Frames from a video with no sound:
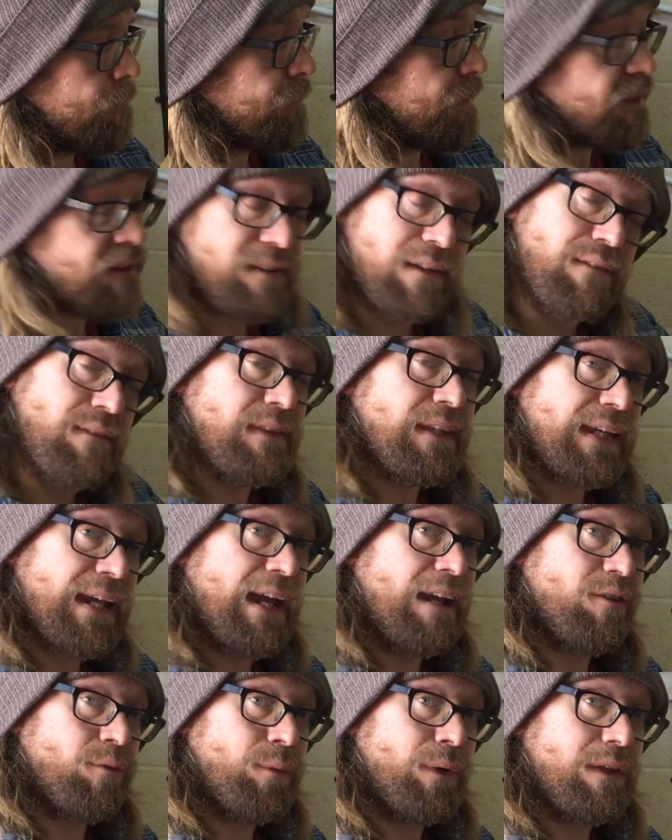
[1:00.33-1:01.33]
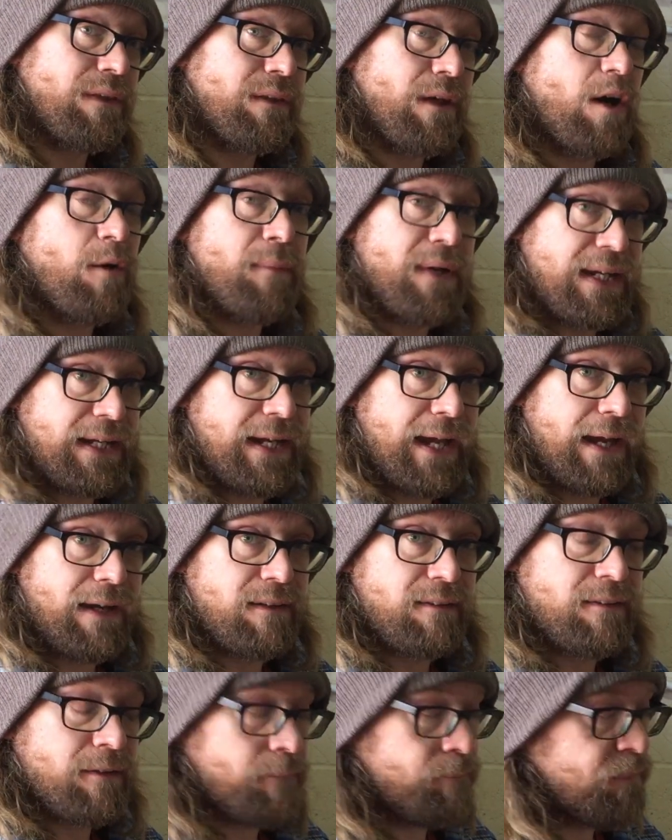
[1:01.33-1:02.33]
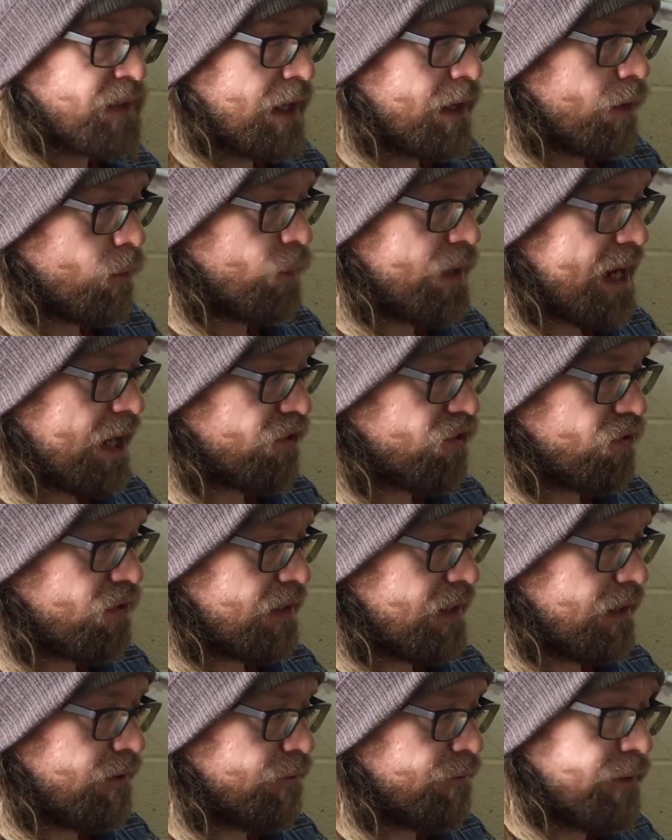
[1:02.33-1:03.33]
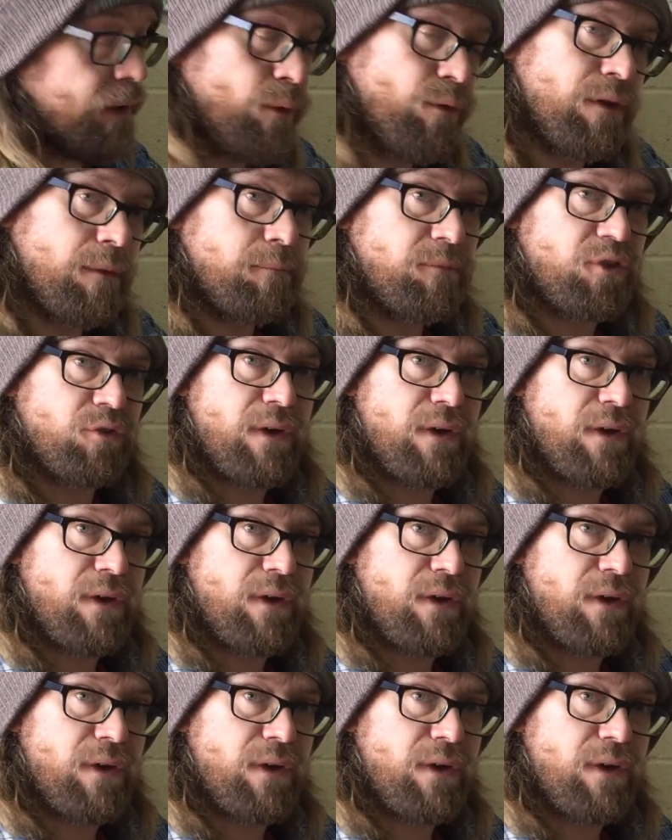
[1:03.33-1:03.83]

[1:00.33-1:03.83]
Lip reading: But this isn't the case with our MiniKegs. We actually fill them